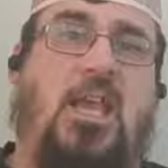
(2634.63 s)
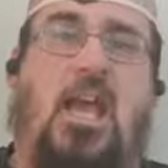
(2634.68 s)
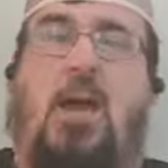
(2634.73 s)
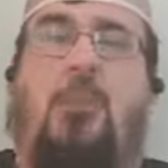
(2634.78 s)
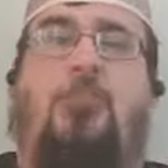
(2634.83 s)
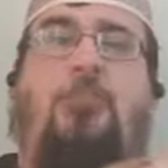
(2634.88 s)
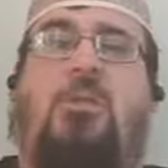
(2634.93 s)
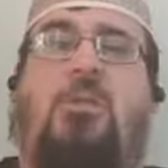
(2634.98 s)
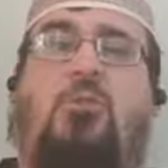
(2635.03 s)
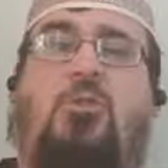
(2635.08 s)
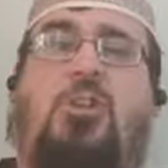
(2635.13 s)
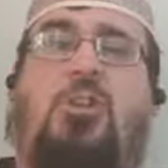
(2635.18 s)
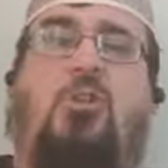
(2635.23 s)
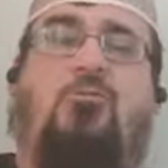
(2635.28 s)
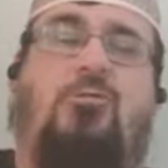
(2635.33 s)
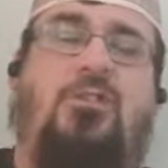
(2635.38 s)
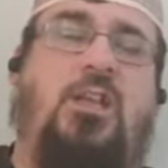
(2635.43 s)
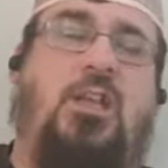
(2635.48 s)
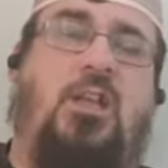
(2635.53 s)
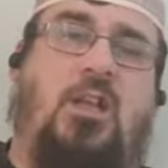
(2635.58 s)
And people
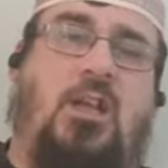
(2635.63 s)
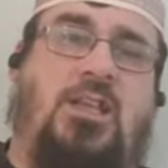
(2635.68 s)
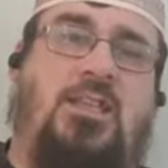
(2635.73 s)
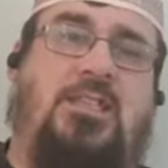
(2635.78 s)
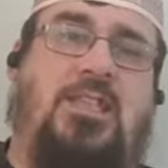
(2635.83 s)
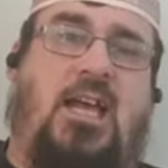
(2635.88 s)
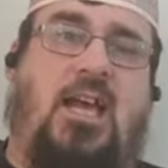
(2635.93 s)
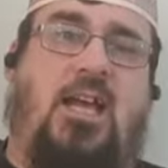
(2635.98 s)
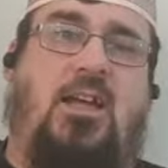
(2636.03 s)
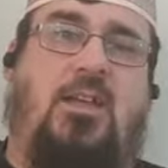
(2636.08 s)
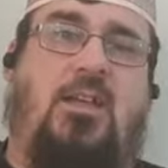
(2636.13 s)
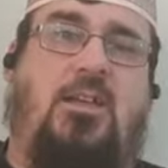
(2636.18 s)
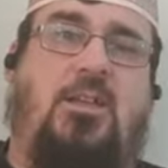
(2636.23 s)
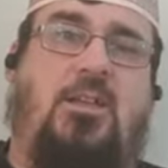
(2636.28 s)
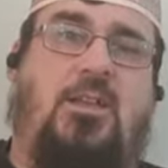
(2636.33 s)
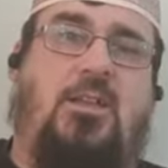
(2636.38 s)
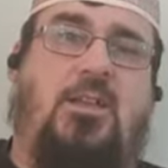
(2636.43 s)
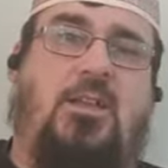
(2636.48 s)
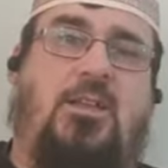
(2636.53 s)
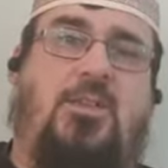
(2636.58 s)
don't realize that.
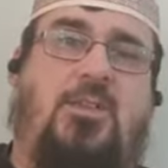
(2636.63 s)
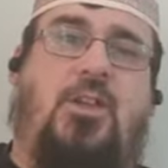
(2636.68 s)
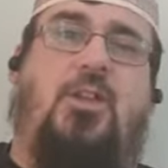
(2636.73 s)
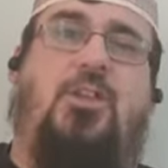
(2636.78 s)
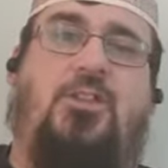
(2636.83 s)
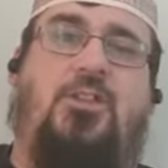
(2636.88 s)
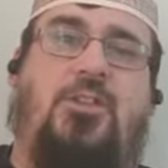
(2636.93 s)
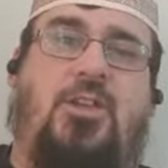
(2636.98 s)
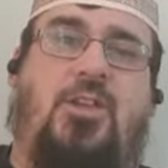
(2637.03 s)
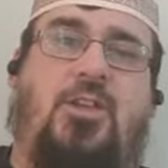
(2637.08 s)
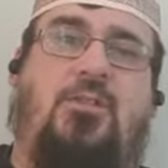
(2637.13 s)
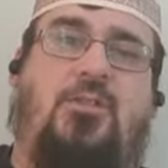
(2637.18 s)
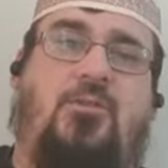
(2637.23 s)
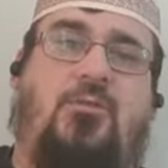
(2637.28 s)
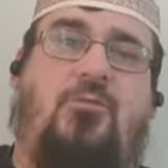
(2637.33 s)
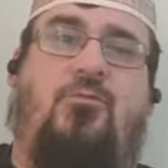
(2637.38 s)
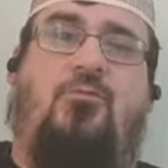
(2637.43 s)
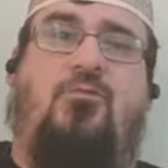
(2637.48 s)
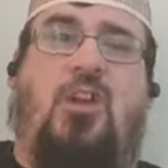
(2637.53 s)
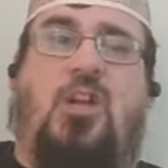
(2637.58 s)
That, that
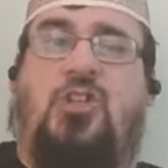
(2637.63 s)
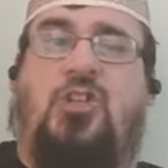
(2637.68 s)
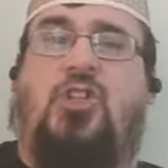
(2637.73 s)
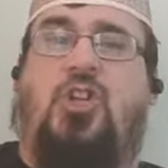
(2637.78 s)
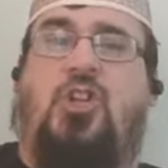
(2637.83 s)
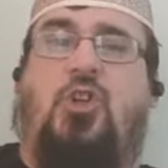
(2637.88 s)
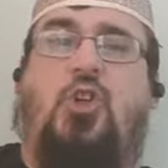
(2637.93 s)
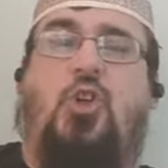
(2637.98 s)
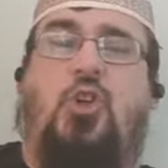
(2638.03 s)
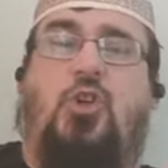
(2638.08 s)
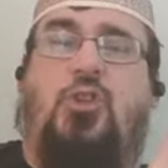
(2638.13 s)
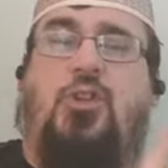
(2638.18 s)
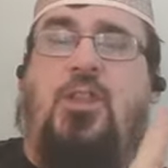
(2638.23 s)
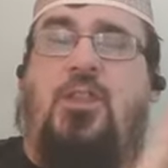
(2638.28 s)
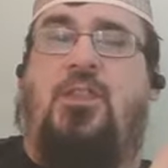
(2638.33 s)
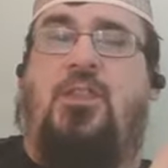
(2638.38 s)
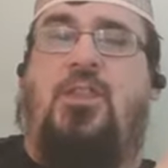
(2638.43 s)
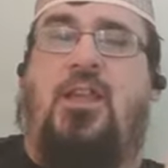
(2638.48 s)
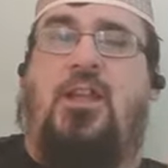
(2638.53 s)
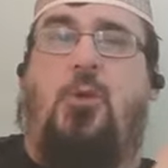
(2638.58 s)
Russia could,
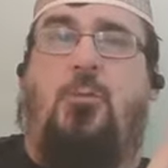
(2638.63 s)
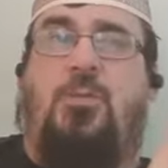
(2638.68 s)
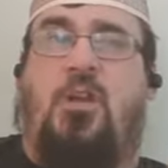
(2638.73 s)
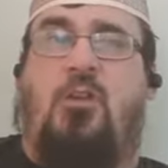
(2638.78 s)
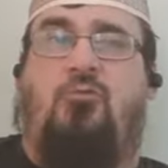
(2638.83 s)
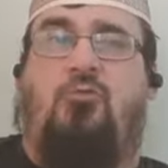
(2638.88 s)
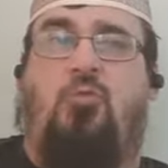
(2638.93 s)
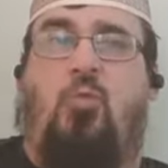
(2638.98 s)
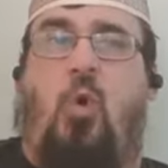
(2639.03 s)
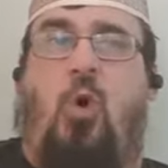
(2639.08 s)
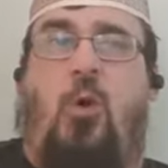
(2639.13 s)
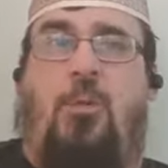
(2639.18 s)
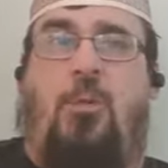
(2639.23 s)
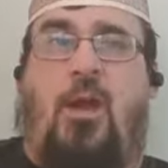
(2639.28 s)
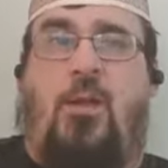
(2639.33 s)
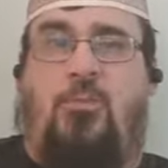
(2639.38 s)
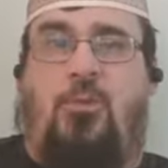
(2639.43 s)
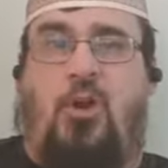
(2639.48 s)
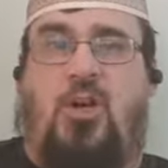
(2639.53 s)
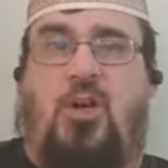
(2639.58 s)
there could be a war
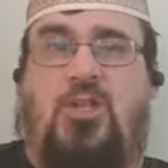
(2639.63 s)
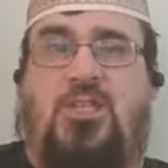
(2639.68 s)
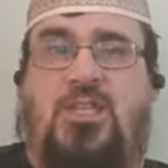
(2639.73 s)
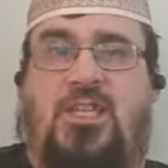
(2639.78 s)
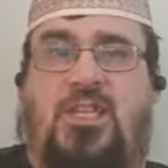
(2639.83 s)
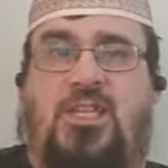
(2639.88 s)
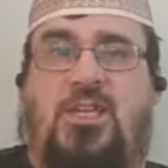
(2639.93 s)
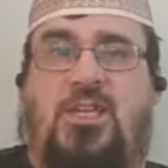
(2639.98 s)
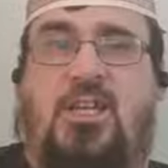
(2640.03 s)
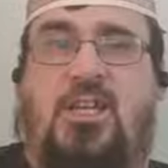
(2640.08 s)
by proxy.